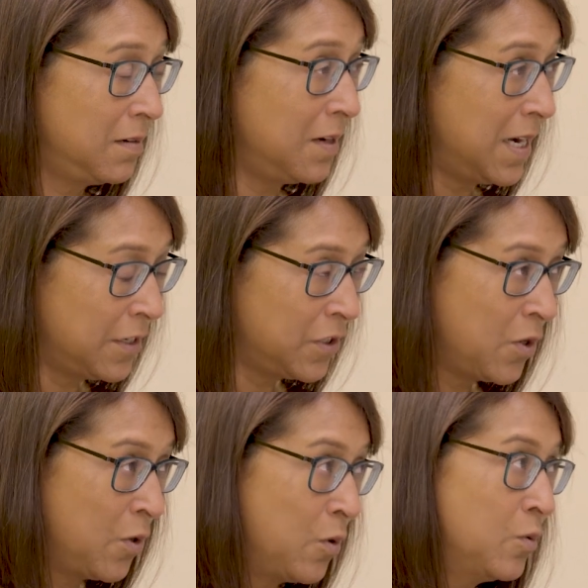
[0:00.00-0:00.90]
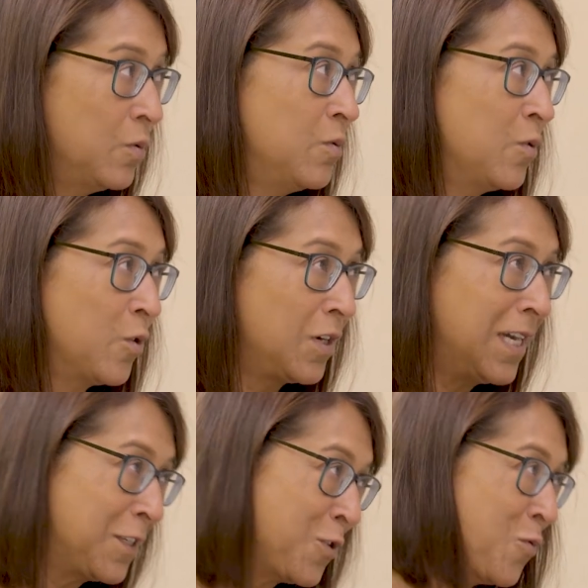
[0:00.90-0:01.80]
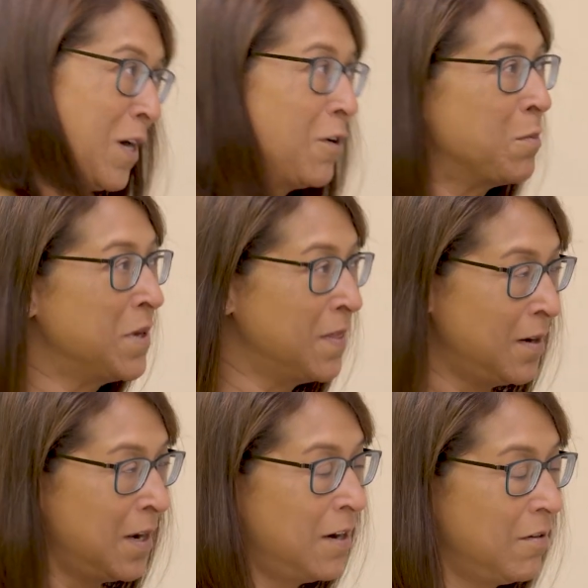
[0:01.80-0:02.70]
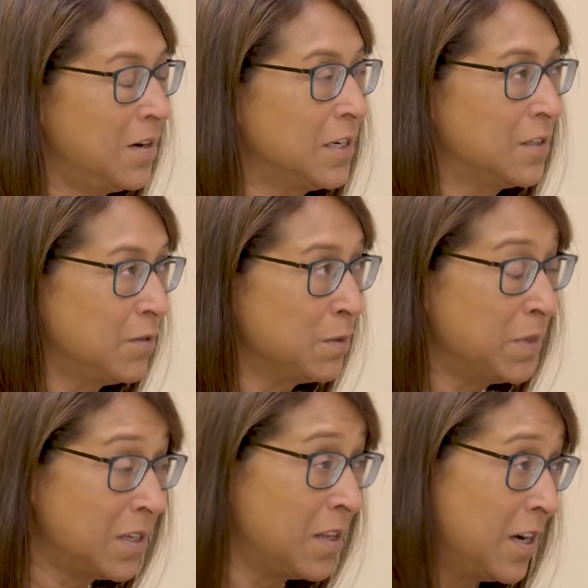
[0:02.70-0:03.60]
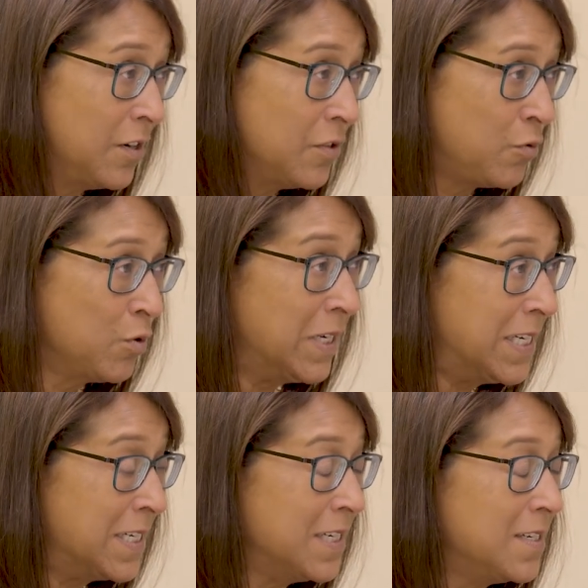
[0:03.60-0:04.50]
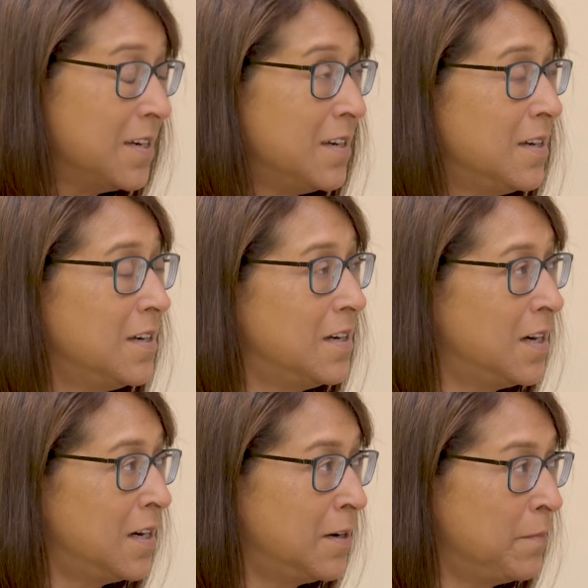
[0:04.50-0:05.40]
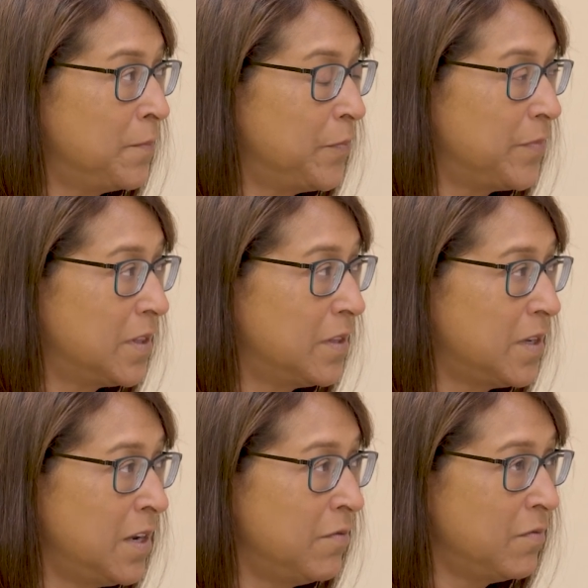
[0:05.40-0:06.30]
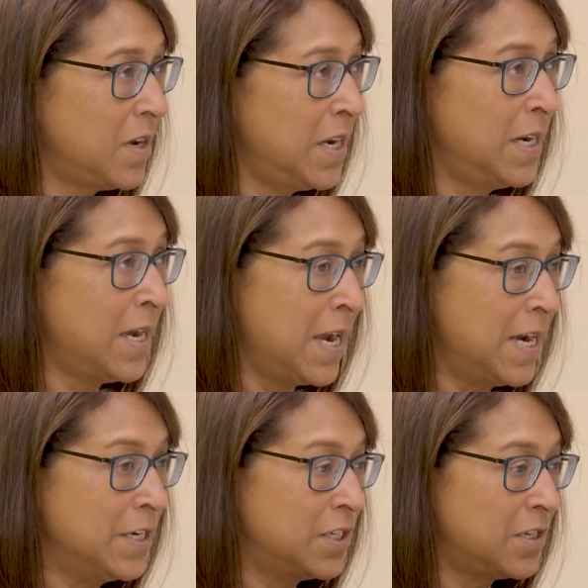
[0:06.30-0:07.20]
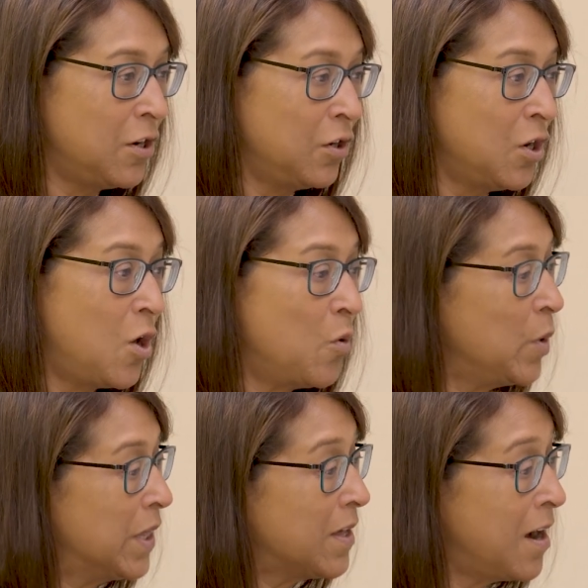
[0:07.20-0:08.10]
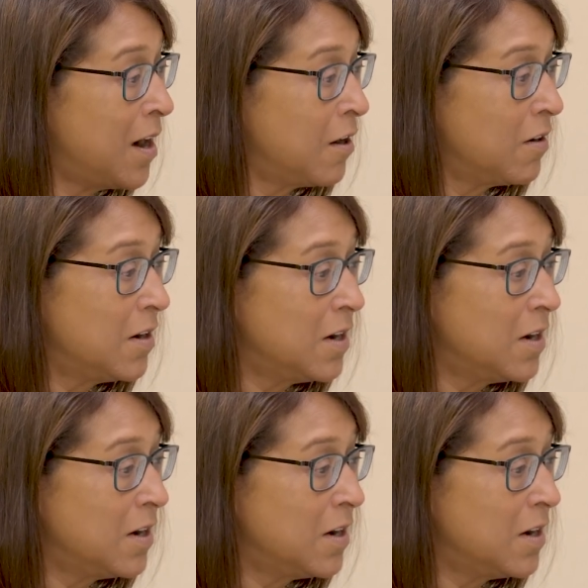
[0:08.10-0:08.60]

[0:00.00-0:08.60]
Glaxo or Glaxo Wellcome and then later GlaxoSmithKline truly did, and engaged a lot with our